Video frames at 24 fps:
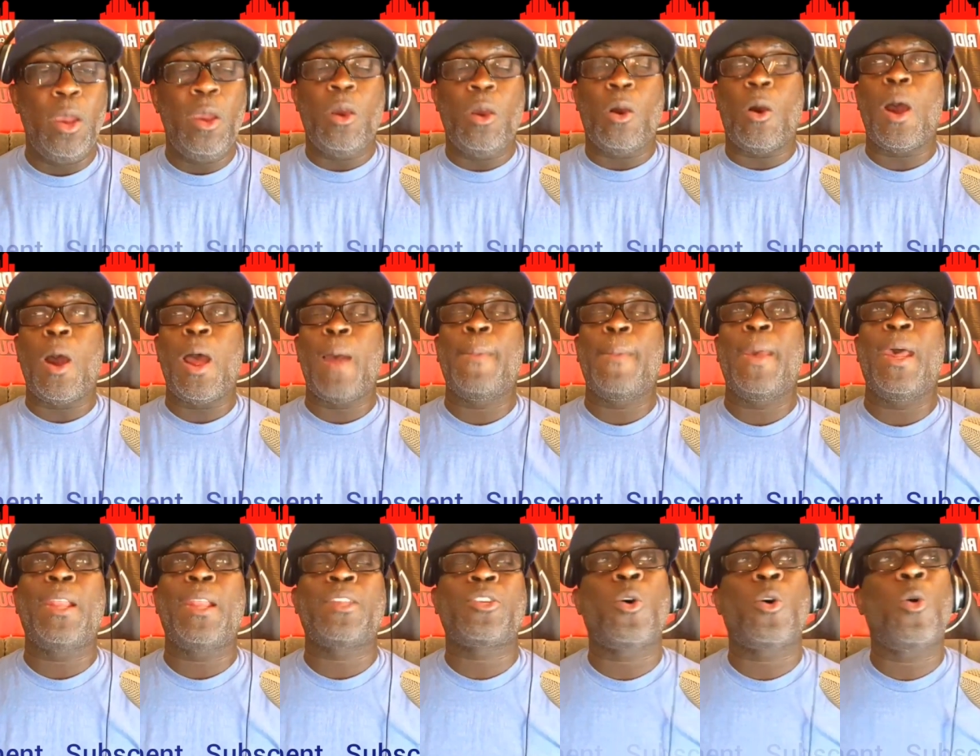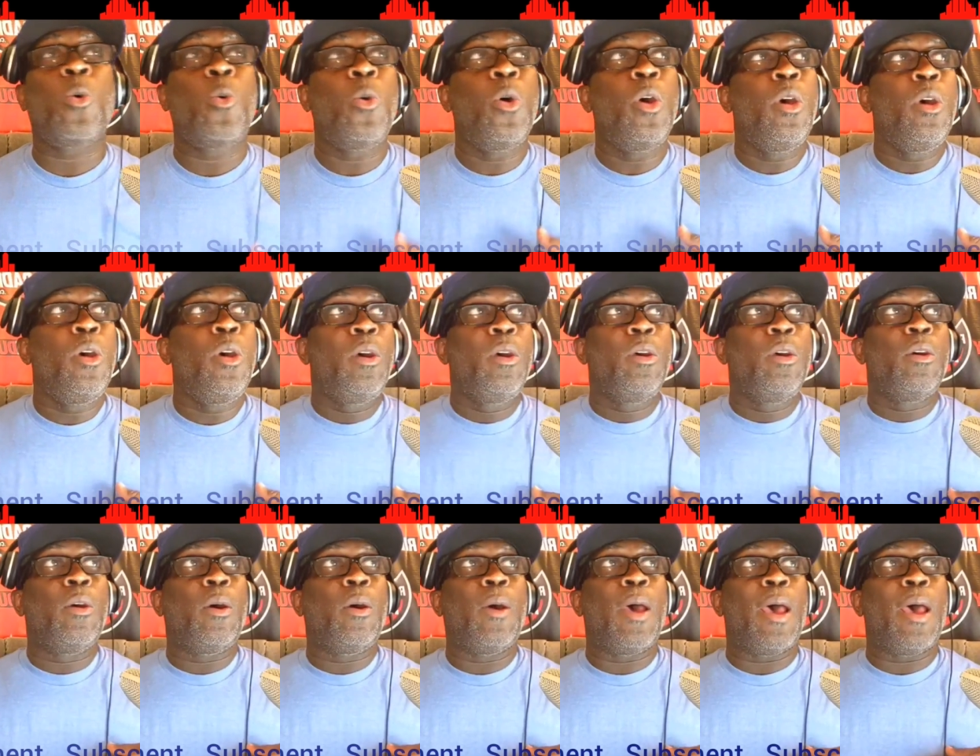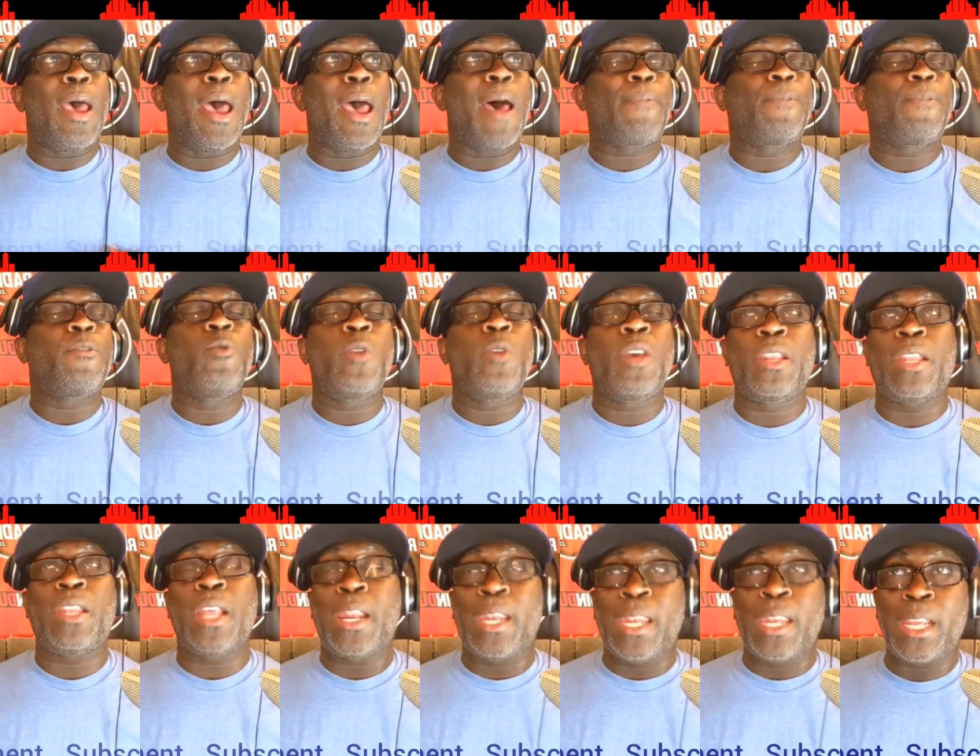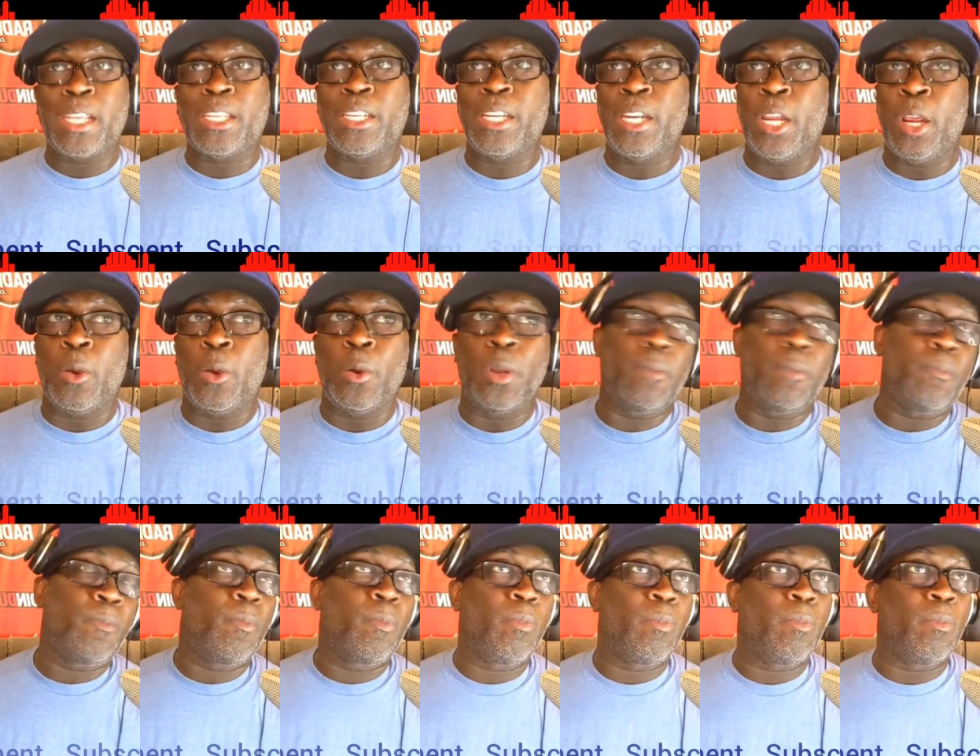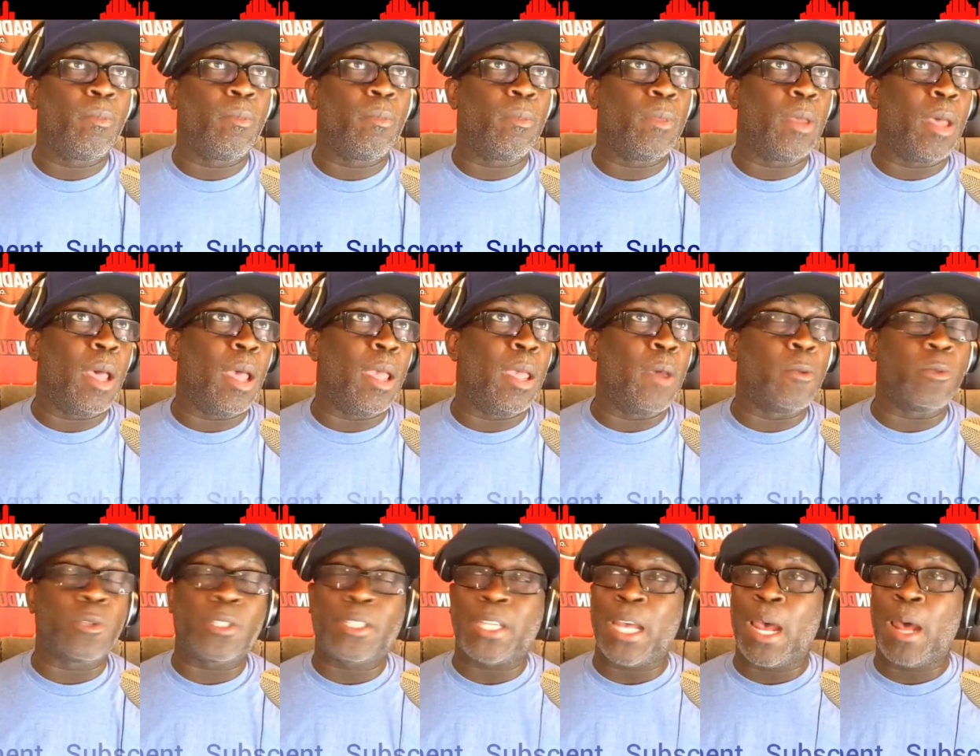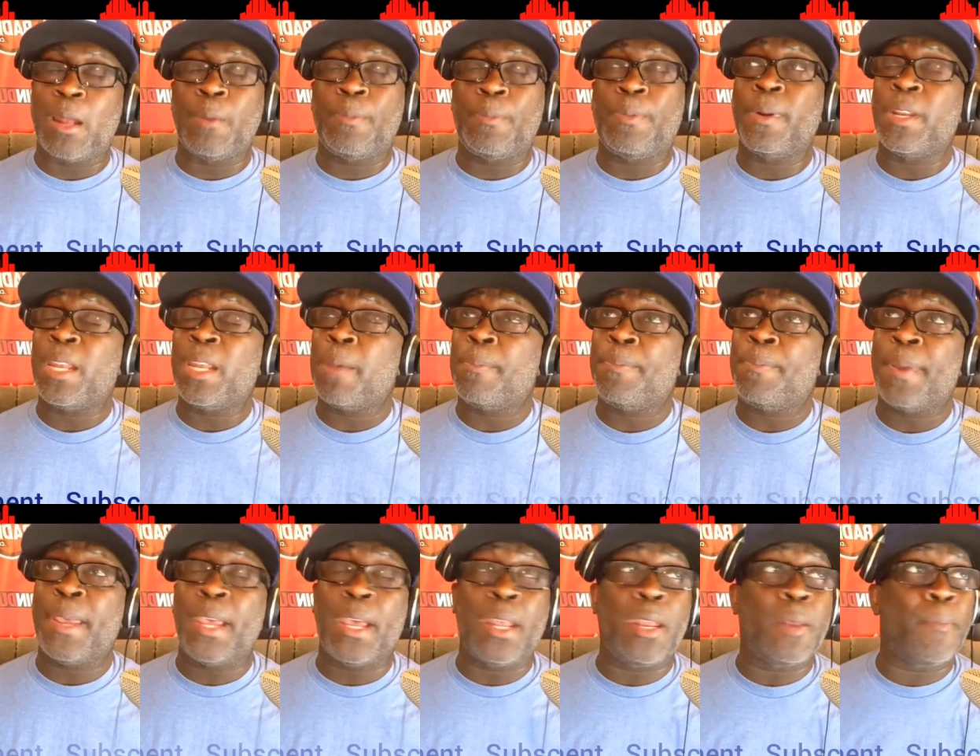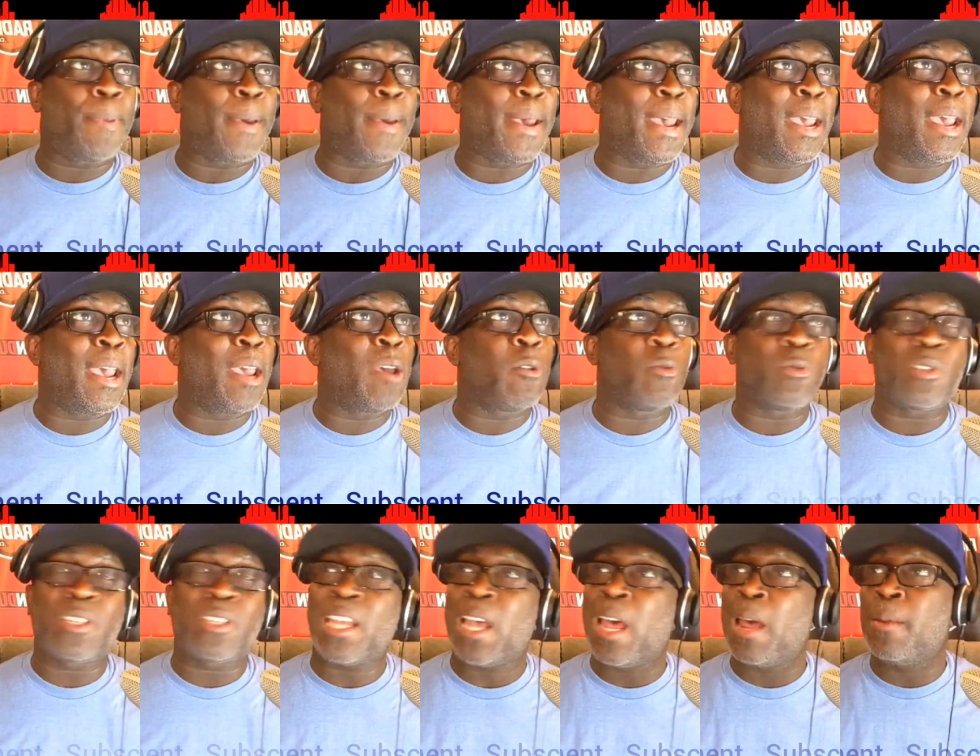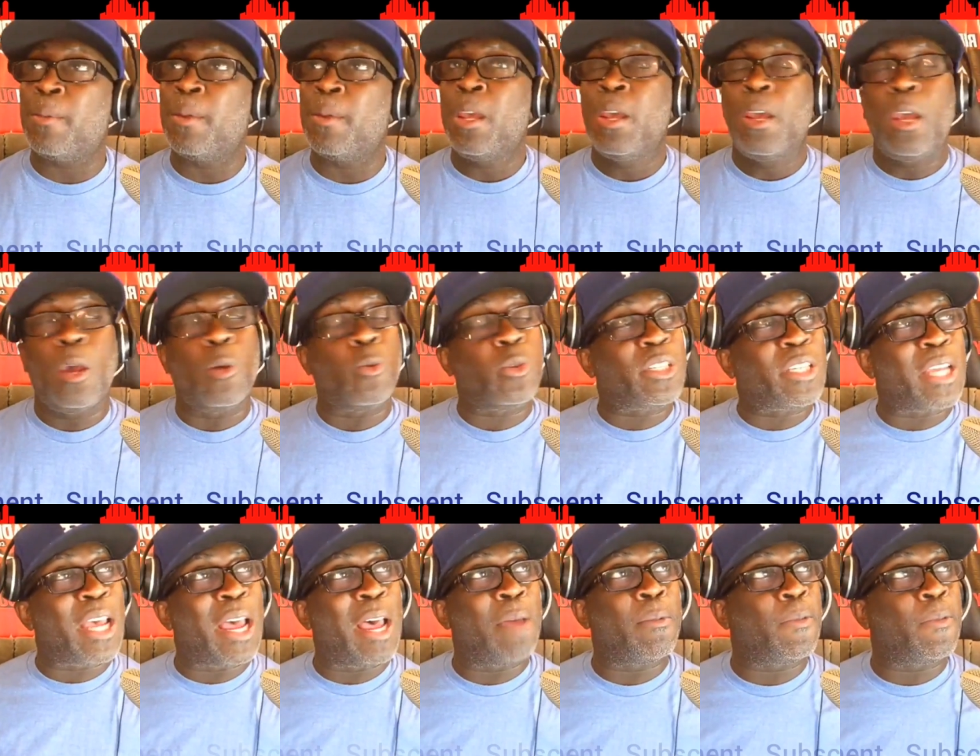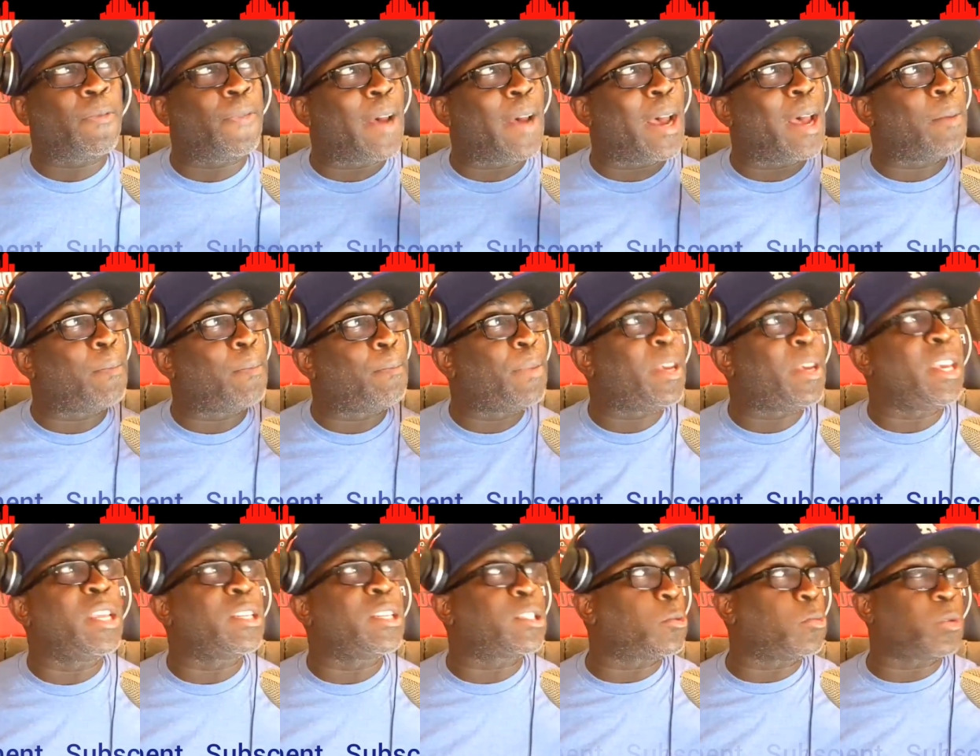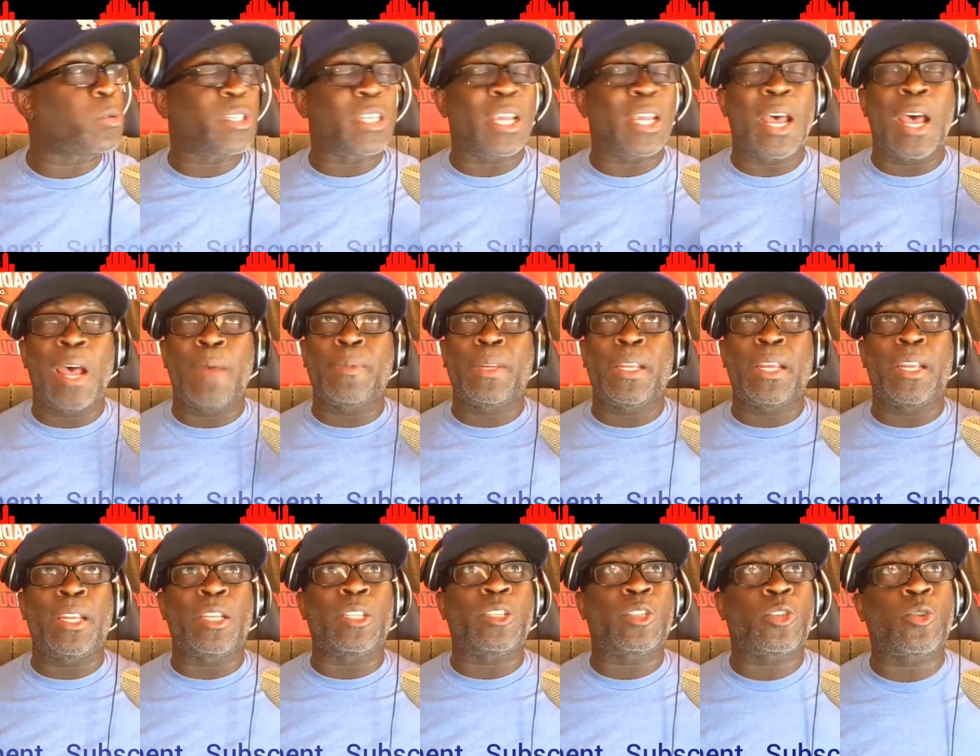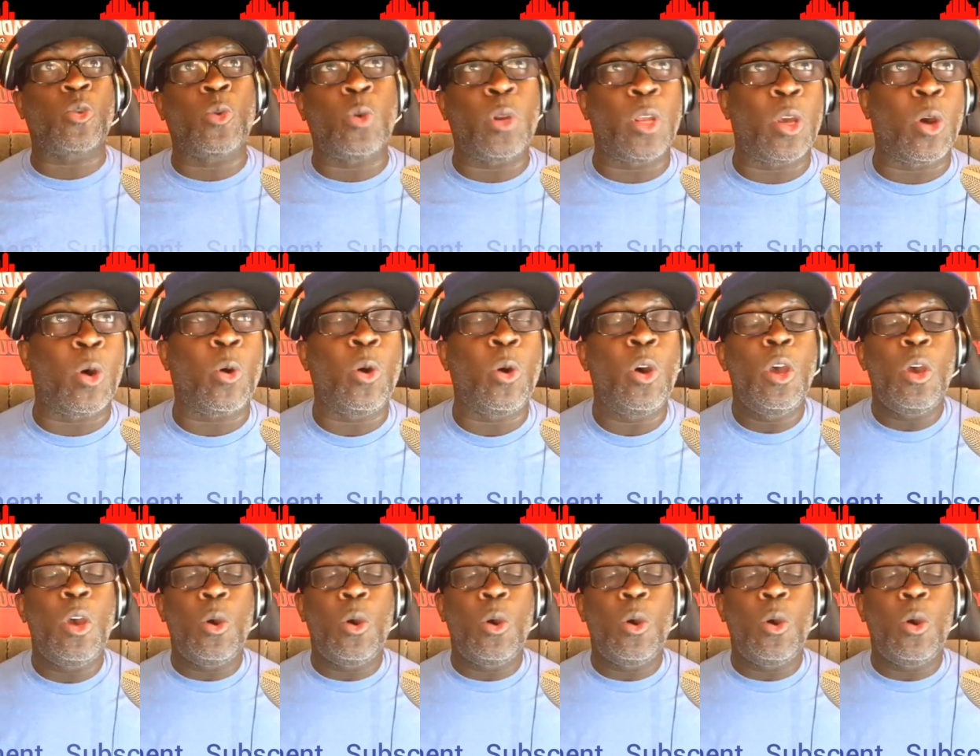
All right, man. So after you hit that dictionary, it was time to put that pen to pad. It was time to find beats. It was time to hit the studio.